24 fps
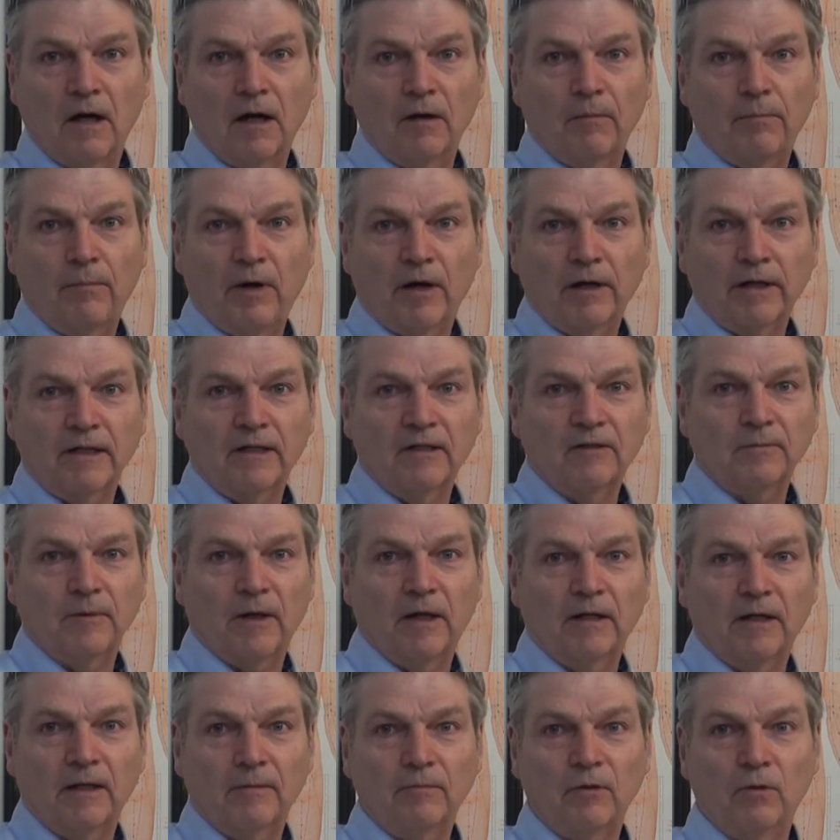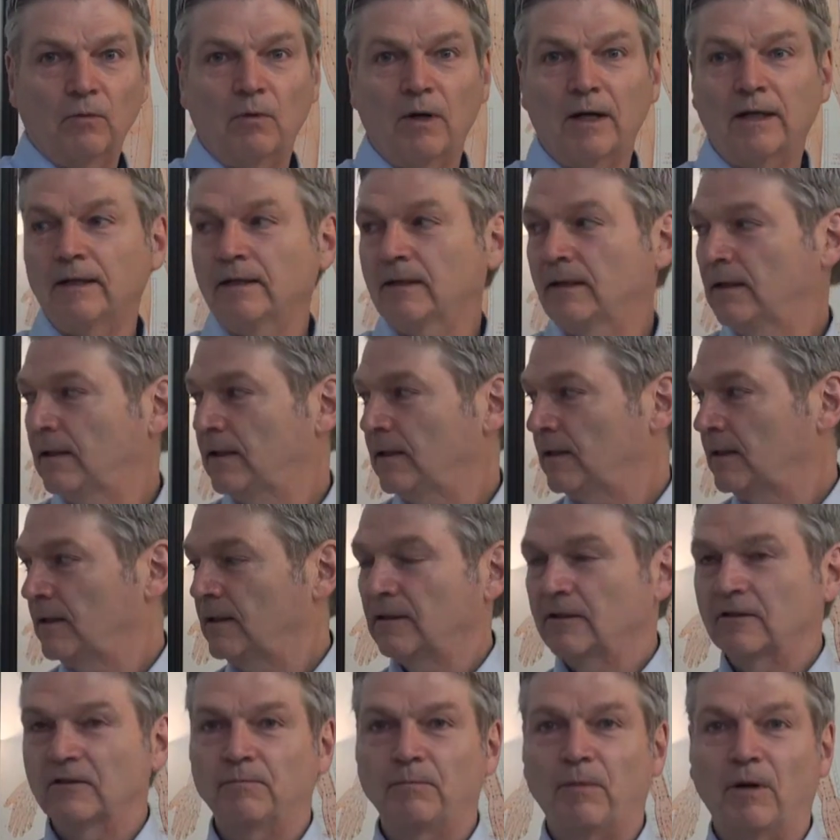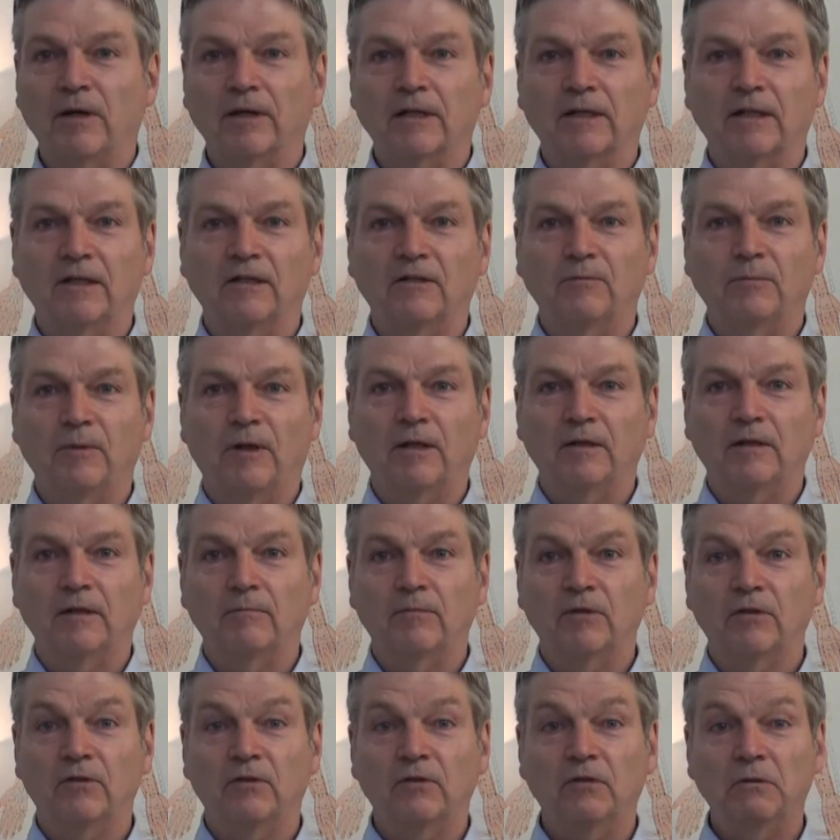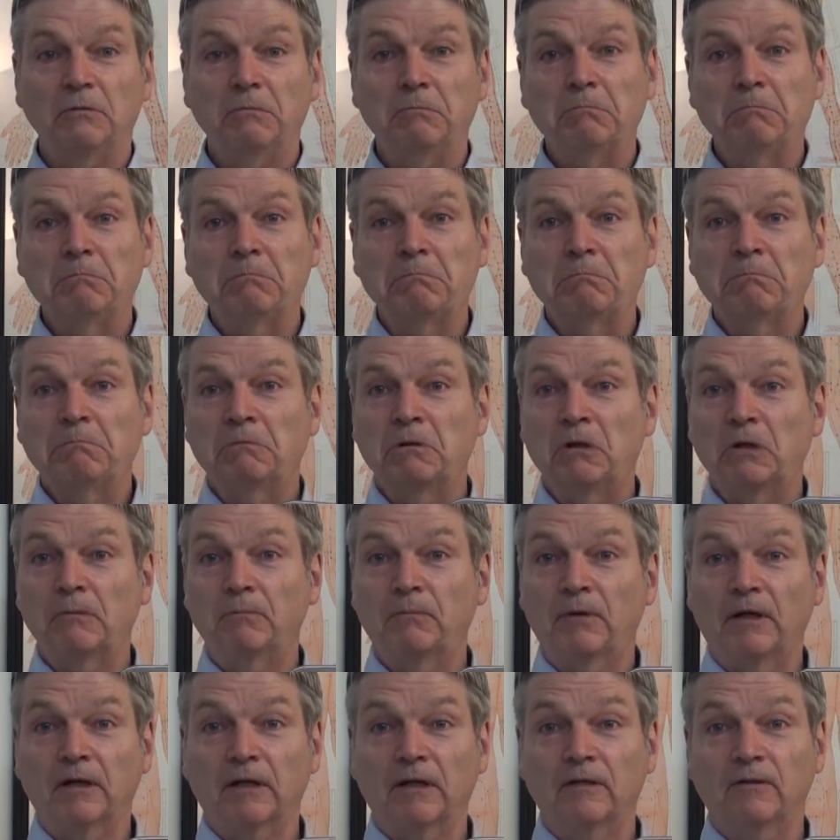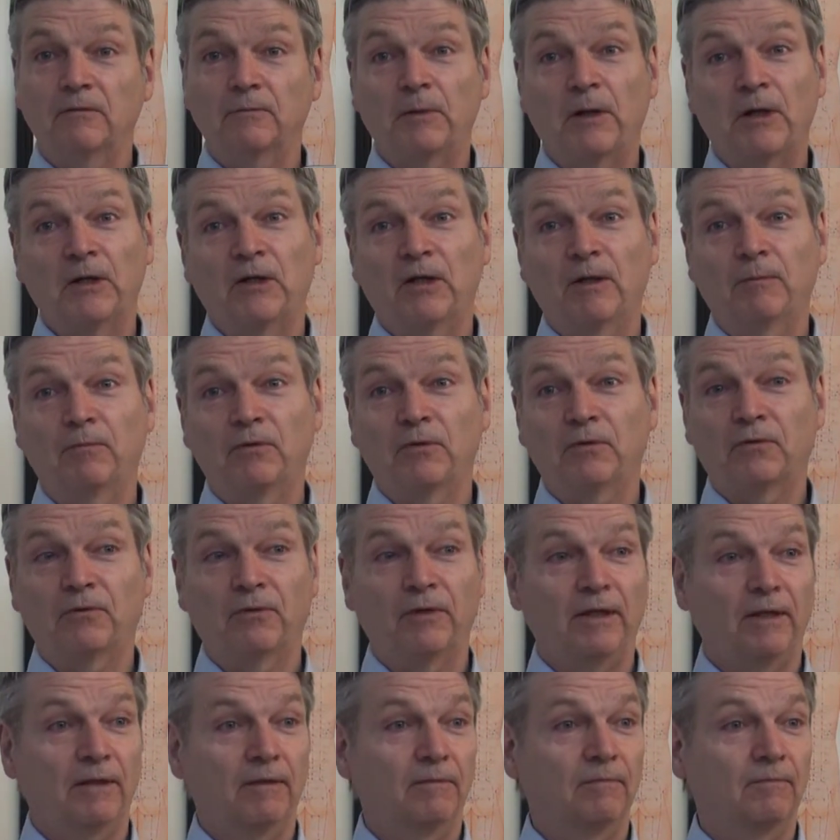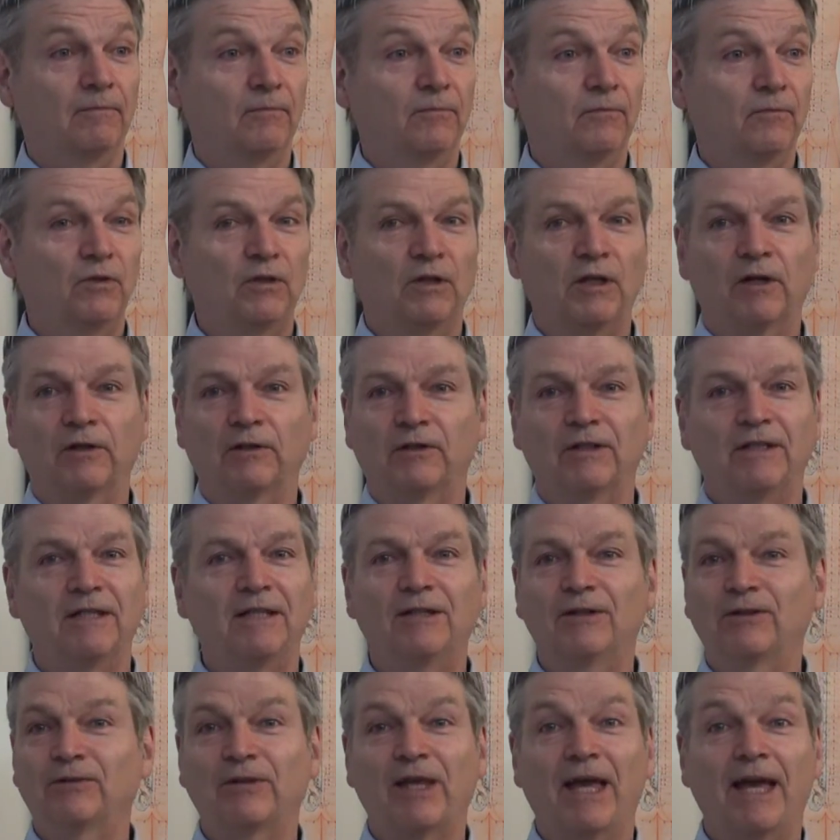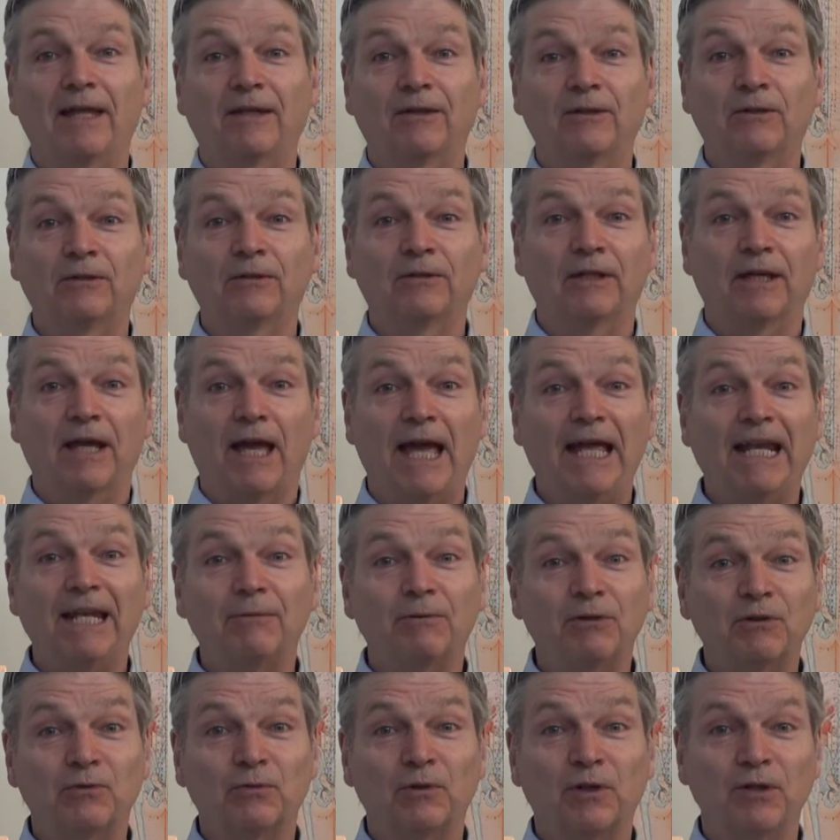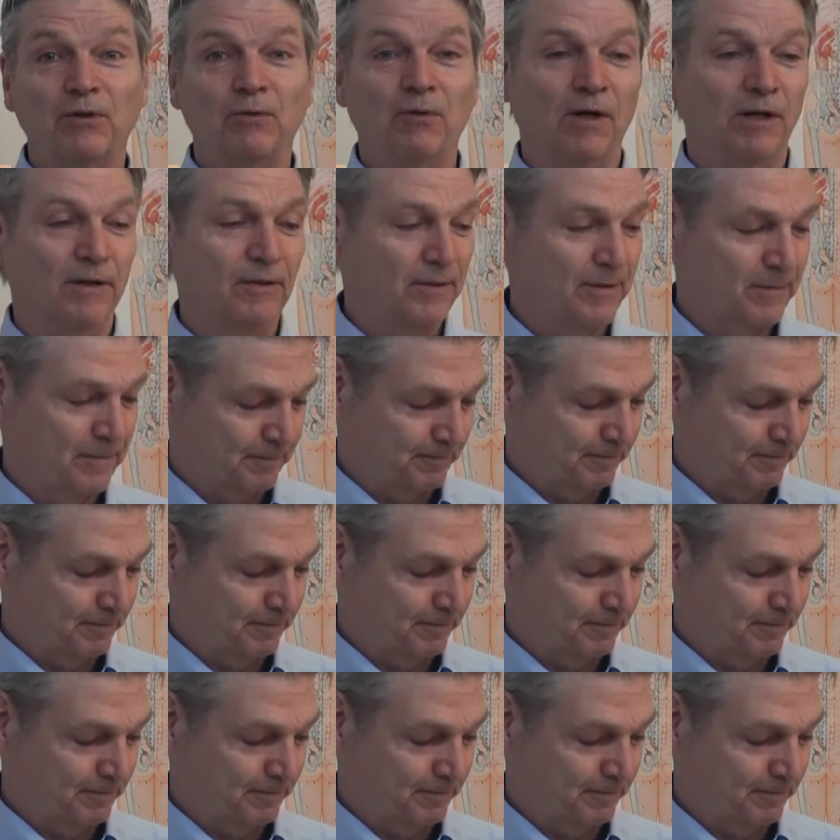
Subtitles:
Parking spot number 1, parking spot number 2, or parking spot number 3. You've got your needles handled any which way you want.